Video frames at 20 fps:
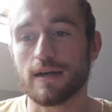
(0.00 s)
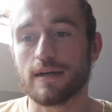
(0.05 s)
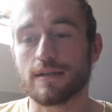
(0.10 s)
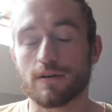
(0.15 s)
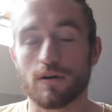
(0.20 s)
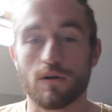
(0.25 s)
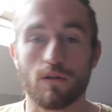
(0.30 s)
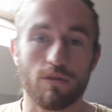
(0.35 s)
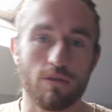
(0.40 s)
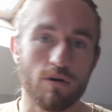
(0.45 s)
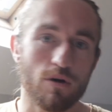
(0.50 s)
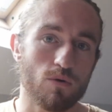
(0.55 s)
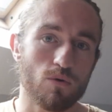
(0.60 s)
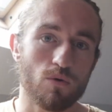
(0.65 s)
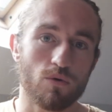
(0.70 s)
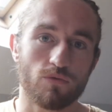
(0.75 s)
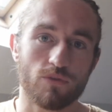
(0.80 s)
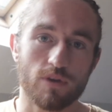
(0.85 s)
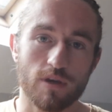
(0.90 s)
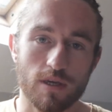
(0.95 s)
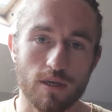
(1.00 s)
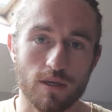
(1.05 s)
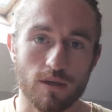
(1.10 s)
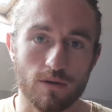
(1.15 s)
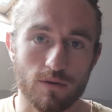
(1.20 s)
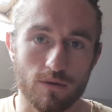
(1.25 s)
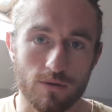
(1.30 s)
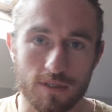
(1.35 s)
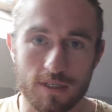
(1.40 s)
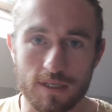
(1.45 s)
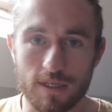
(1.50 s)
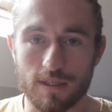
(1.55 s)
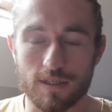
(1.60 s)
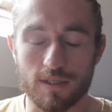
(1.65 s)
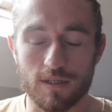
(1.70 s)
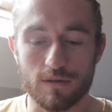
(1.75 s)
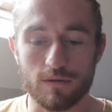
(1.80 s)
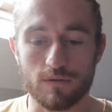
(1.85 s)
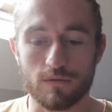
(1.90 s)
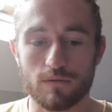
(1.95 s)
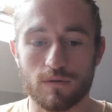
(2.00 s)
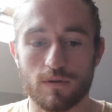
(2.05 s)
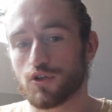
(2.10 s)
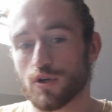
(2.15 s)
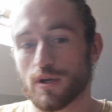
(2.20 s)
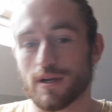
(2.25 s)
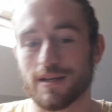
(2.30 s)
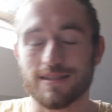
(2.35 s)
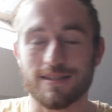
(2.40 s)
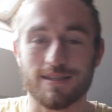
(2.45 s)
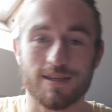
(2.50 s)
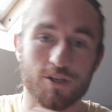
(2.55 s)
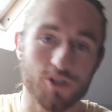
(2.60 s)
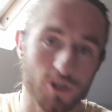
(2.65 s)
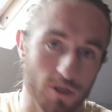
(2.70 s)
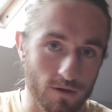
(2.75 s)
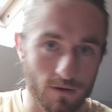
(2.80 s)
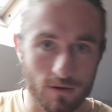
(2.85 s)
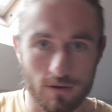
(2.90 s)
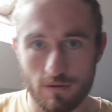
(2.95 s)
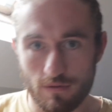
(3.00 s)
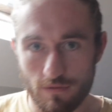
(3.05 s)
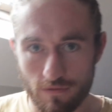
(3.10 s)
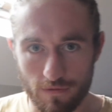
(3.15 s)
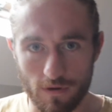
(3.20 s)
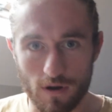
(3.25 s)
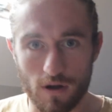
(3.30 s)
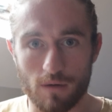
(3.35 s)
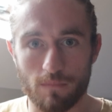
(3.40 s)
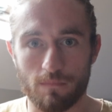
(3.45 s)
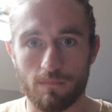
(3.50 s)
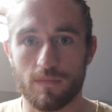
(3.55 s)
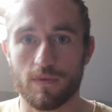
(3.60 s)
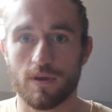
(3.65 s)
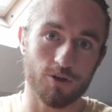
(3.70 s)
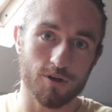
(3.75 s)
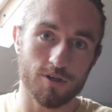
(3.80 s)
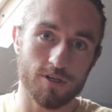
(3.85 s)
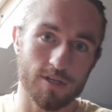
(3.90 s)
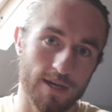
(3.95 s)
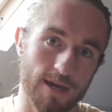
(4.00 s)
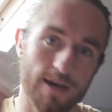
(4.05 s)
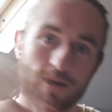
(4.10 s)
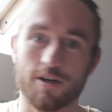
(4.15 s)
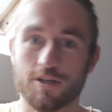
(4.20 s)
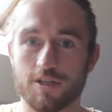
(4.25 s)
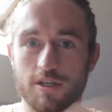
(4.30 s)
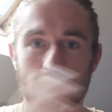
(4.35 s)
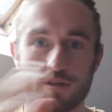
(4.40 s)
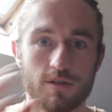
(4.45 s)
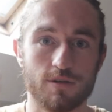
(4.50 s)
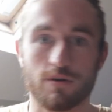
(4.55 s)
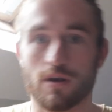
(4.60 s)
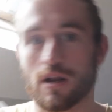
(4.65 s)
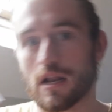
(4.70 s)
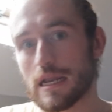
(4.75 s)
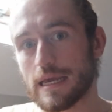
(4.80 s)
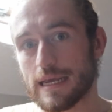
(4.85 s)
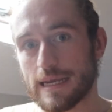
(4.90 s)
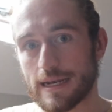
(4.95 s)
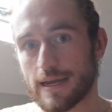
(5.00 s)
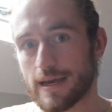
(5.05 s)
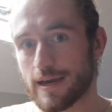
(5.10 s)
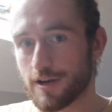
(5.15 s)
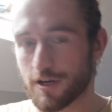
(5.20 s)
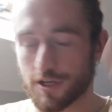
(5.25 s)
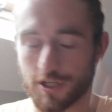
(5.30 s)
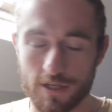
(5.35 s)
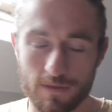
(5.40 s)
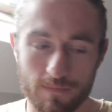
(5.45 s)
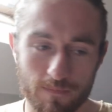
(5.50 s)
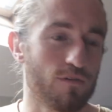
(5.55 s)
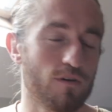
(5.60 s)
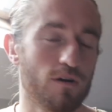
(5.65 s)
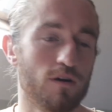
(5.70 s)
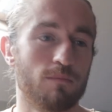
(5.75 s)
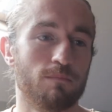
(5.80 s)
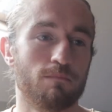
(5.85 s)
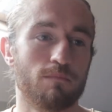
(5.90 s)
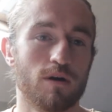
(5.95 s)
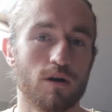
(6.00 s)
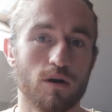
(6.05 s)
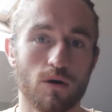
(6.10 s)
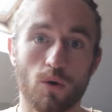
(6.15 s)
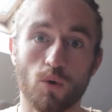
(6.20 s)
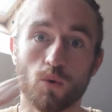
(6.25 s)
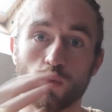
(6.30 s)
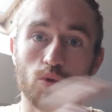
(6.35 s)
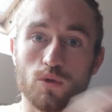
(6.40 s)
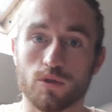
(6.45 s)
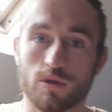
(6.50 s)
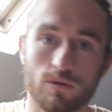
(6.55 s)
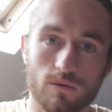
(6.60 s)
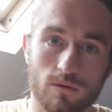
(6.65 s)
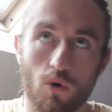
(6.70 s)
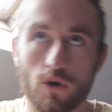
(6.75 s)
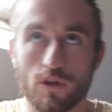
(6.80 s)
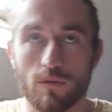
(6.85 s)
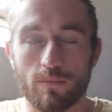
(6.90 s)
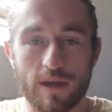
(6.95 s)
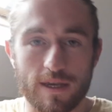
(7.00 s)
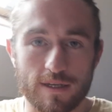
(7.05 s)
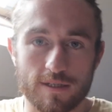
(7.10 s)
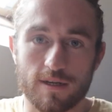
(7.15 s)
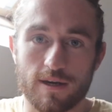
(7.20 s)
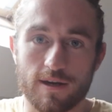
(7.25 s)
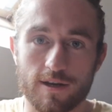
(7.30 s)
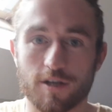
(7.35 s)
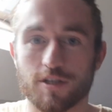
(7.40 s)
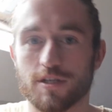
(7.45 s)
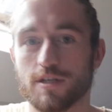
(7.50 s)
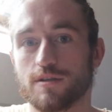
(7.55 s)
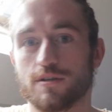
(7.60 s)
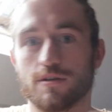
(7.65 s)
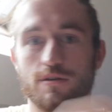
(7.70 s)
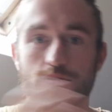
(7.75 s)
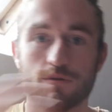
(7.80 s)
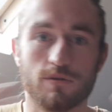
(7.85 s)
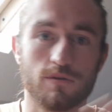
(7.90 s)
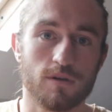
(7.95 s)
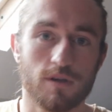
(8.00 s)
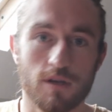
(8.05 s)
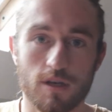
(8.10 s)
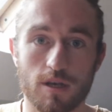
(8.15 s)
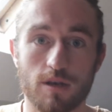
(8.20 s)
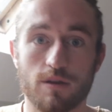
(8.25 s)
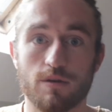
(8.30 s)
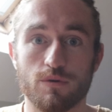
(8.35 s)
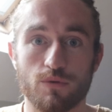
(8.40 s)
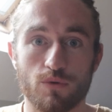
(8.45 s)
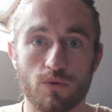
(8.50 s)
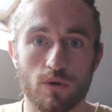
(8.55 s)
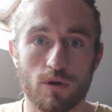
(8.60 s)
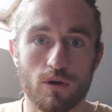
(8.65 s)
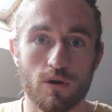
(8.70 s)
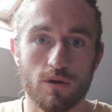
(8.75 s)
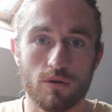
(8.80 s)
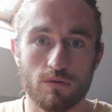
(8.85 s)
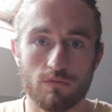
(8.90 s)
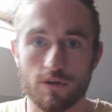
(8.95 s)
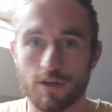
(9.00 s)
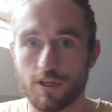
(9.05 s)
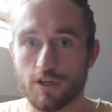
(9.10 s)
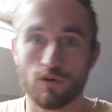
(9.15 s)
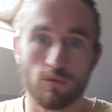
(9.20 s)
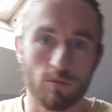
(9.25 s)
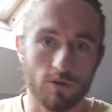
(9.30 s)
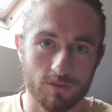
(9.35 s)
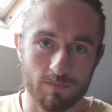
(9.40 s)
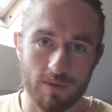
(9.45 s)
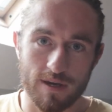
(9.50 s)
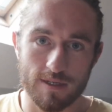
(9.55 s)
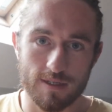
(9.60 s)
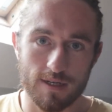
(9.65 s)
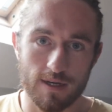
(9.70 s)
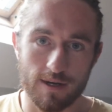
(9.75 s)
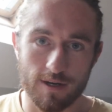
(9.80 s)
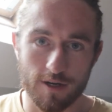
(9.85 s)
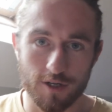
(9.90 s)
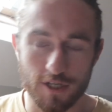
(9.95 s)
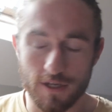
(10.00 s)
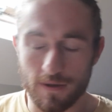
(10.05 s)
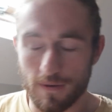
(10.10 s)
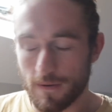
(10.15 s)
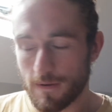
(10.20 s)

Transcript: And although the EU seeks to transition from dirty energy to clean energy, from old oil-based energy to new renewables-based energy,